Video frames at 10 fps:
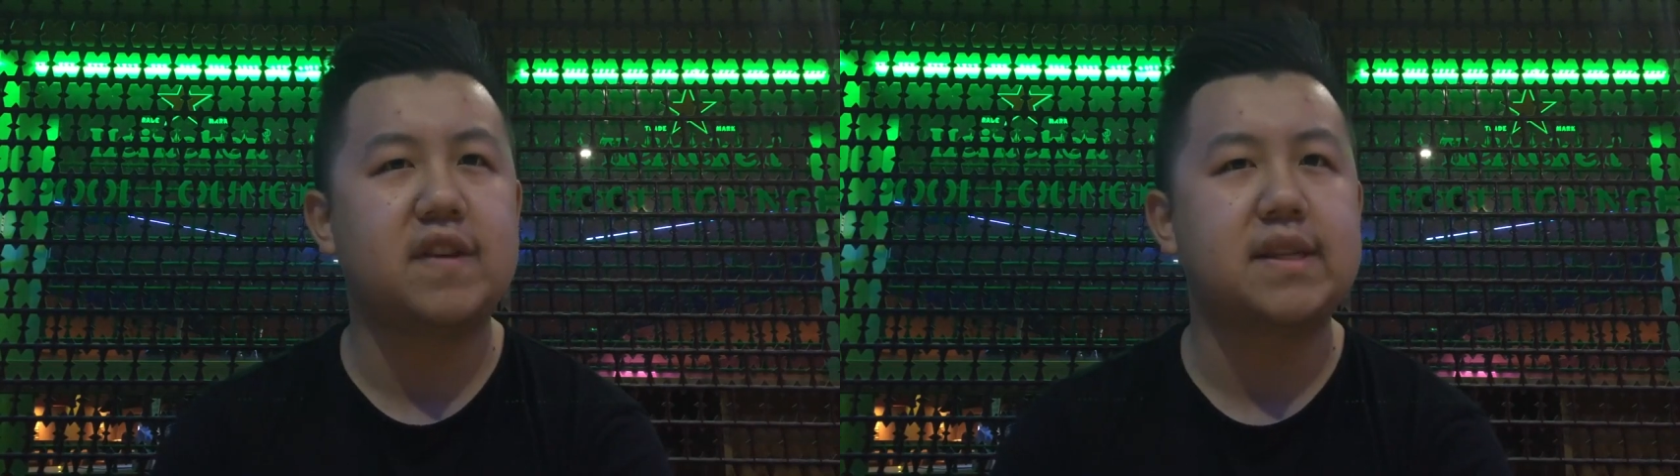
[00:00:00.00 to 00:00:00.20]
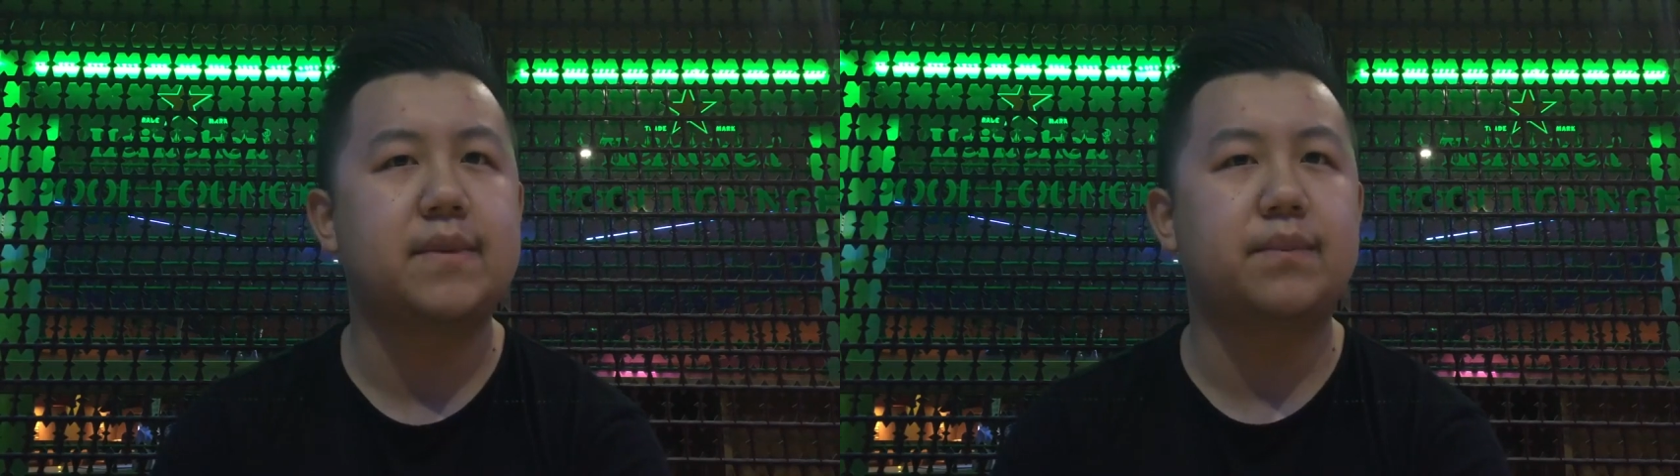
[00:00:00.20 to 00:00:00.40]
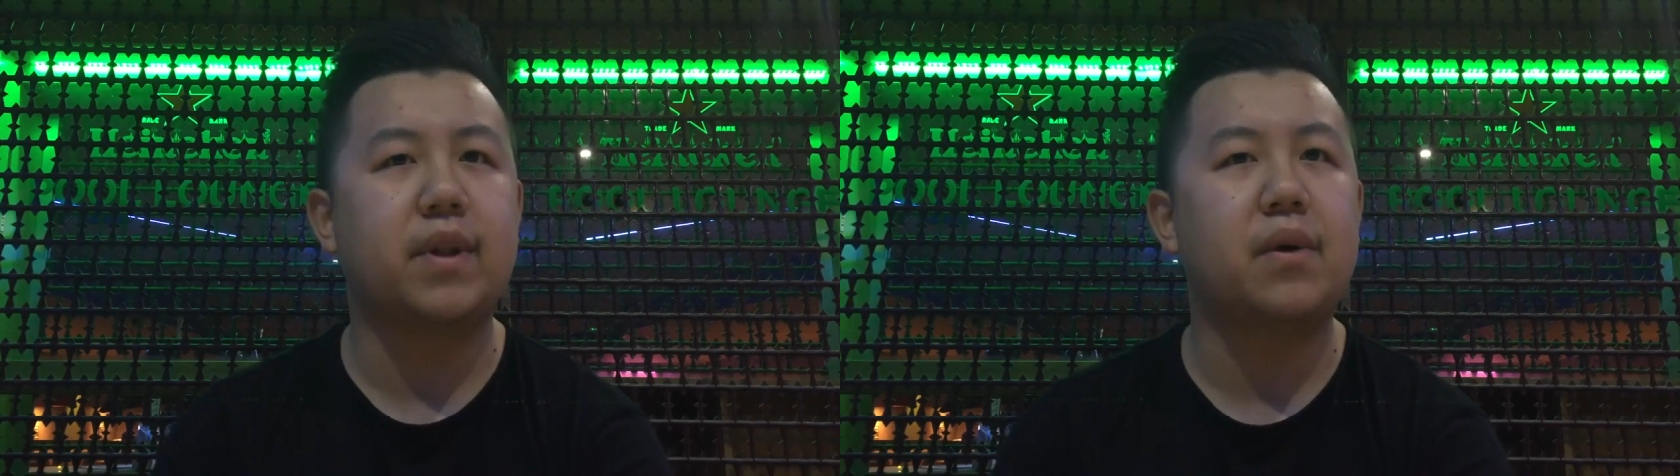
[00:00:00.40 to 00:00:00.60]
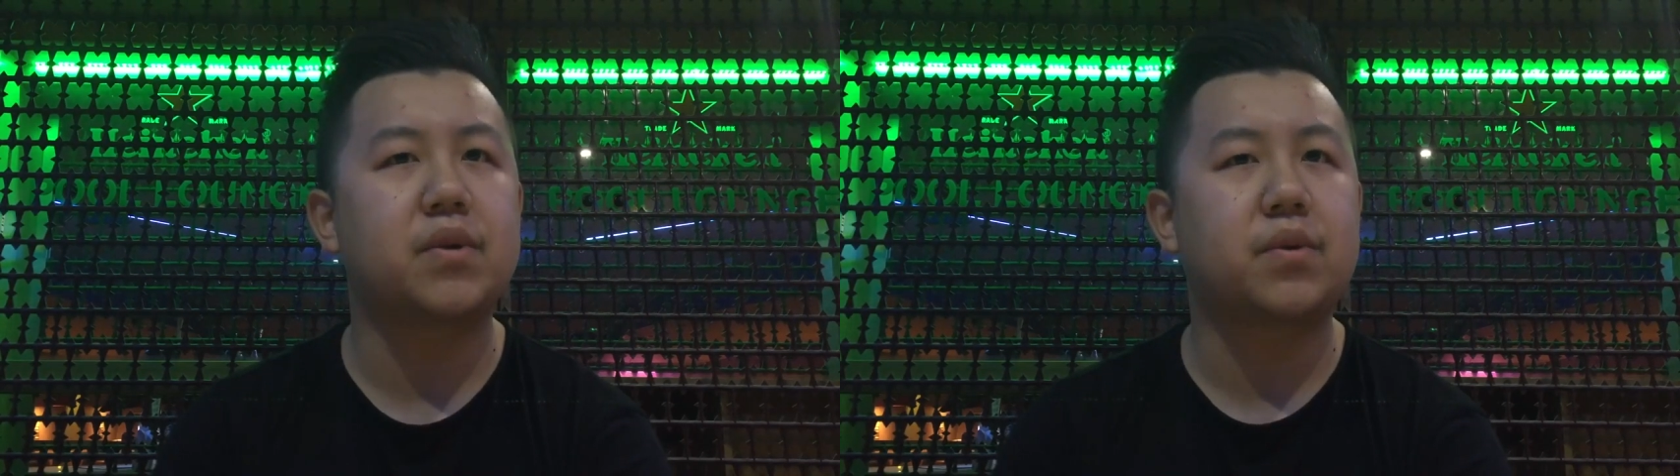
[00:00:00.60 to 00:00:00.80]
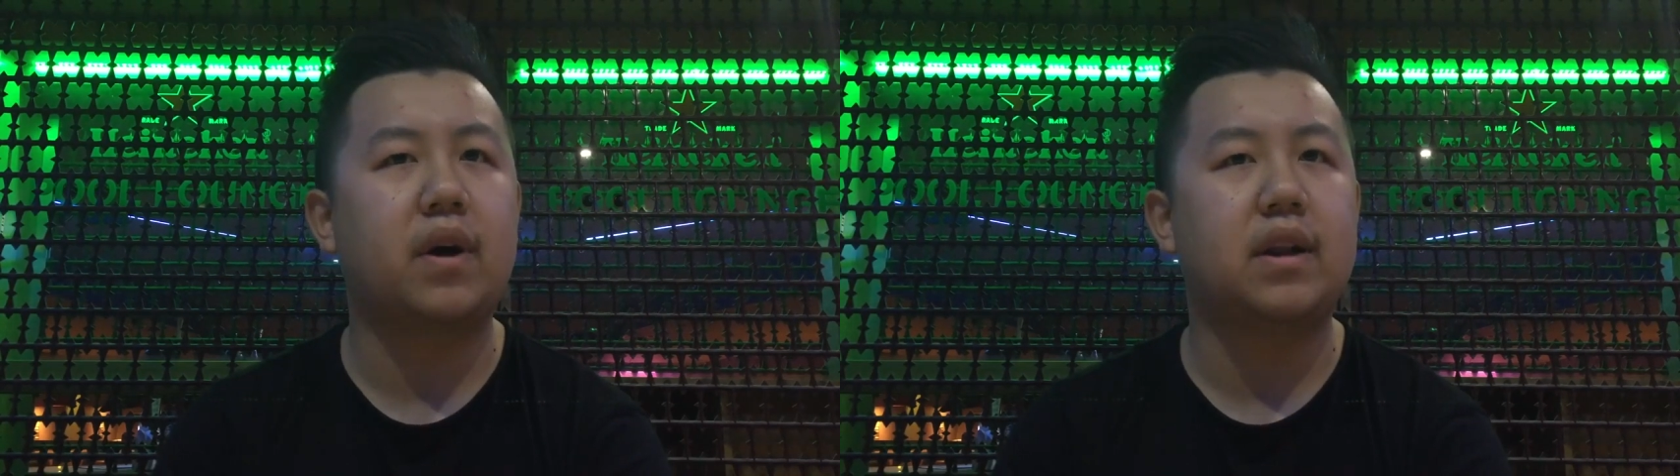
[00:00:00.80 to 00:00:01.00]
similar, but that
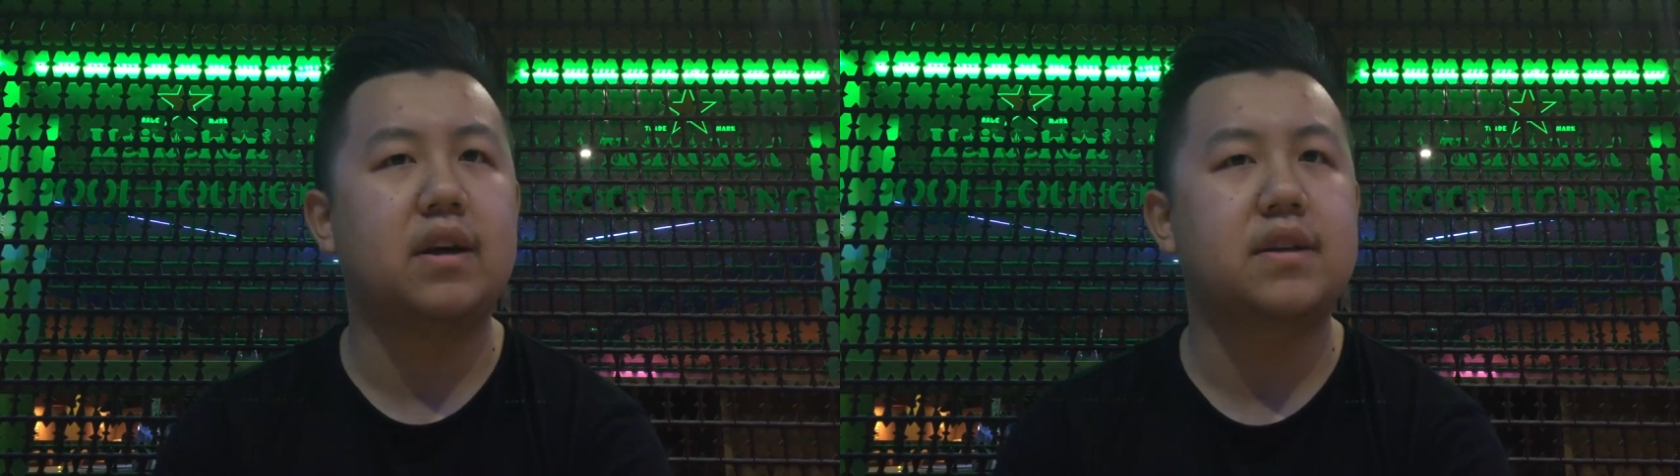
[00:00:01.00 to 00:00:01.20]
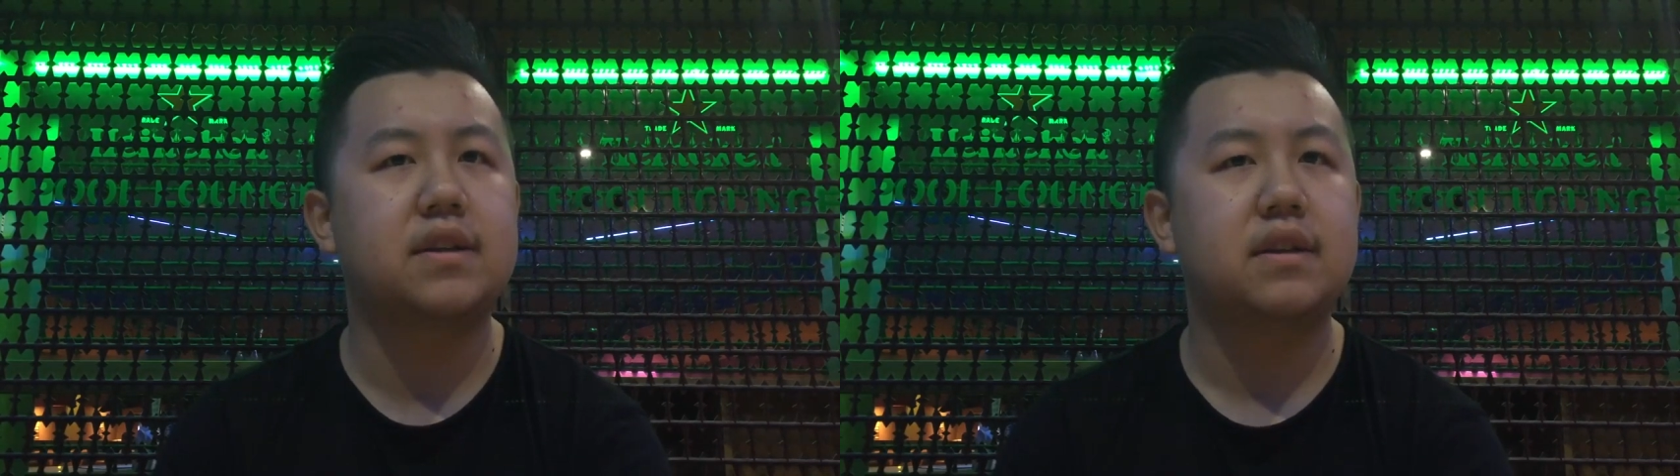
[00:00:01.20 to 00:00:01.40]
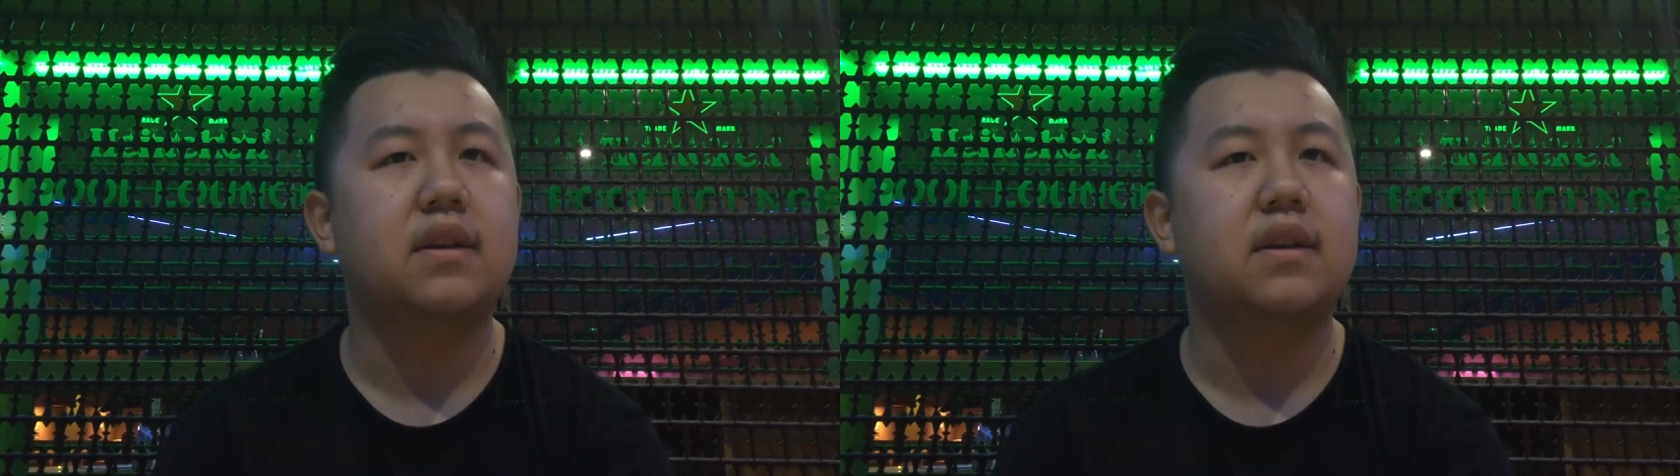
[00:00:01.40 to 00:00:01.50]
was quite nice.